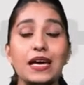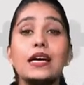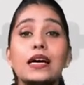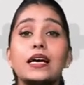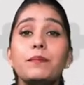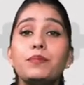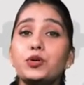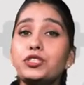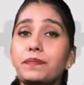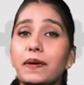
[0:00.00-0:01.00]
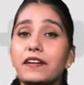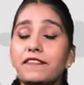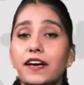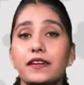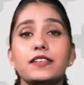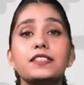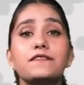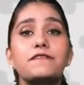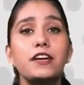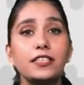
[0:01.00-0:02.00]
Computer peripherals
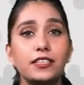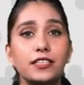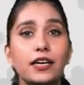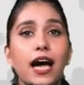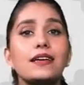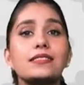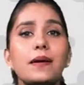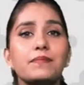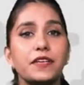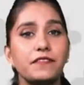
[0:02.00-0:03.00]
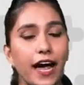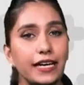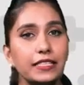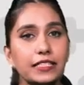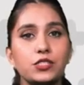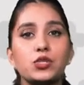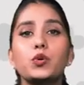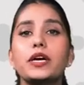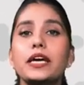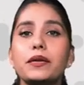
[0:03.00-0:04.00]
further are subdivided
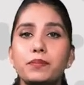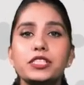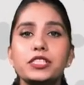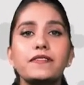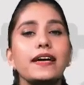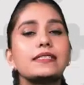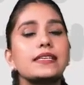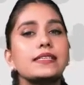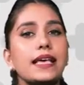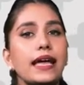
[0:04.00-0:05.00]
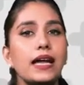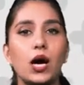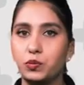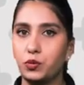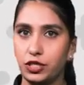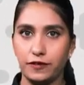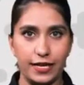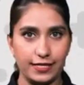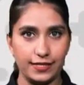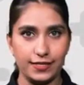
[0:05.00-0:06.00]
into input devices and output
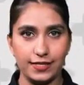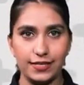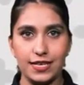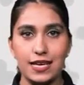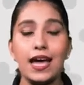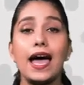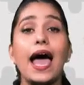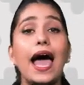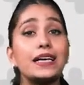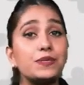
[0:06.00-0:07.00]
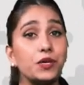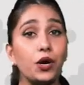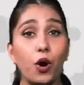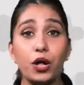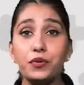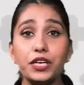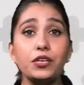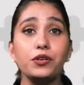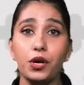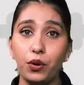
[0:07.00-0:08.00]
devices. As we already
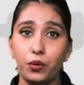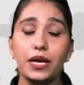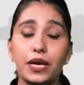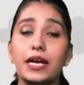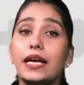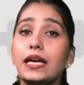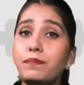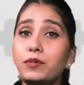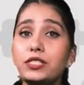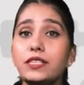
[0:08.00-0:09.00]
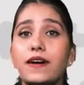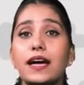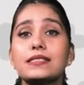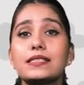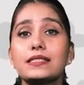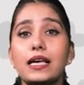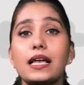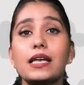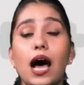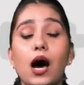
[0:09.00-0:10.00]
know, input devices
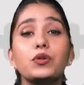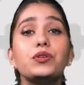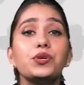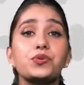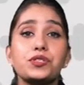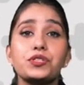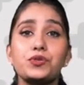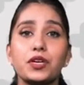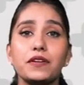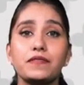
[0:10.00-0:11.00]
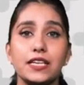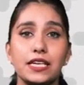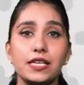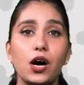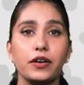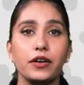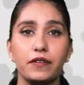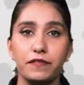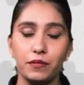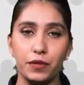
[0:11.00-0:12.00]
allow the users to give data or
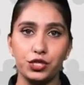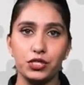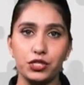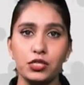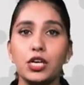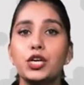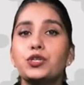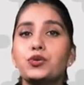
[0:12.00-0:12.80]
information to the